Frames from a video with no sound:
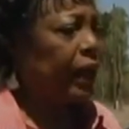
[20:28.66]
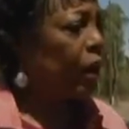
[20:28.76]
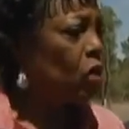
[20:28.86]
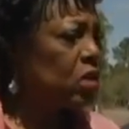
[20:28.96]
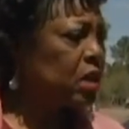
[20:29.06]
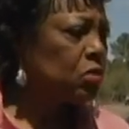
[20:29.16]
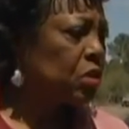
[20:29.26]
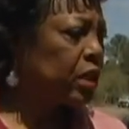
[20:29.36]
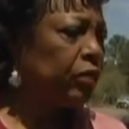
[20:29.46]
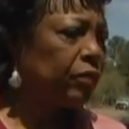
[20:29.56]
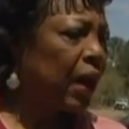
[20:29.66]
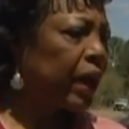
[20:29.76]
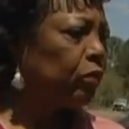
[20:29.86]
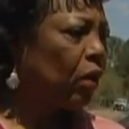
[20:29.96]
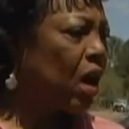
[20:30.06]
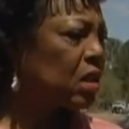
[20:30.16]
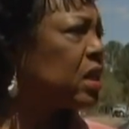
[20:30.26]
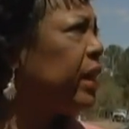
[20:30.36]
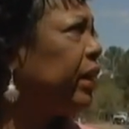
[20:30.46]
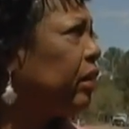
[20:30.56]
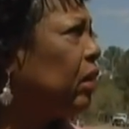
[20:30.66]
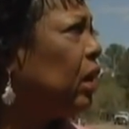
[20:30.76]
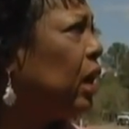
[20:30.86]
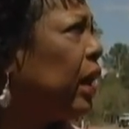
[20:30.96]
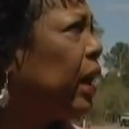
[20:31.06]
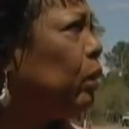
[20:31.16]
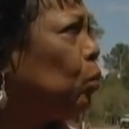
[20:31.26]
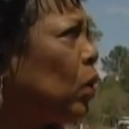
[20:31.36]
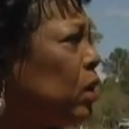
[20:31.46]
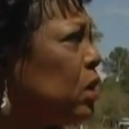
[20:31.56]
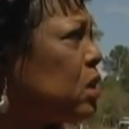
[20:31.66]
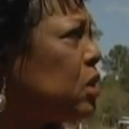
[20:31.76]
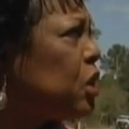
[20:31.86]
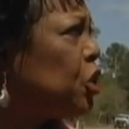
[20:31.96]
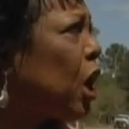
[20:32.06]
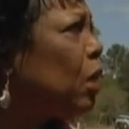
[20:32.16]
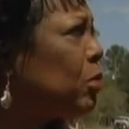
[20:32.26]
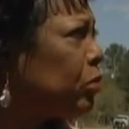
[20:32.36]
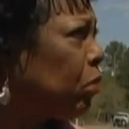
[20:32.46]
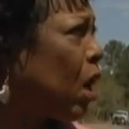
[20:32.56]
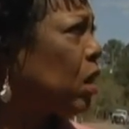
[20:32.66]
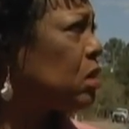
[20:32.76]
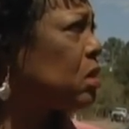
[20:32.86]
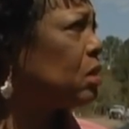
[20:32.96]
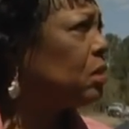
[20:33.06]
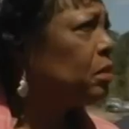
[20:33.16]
And I also see fine rocks here. And what's the job of the rocks?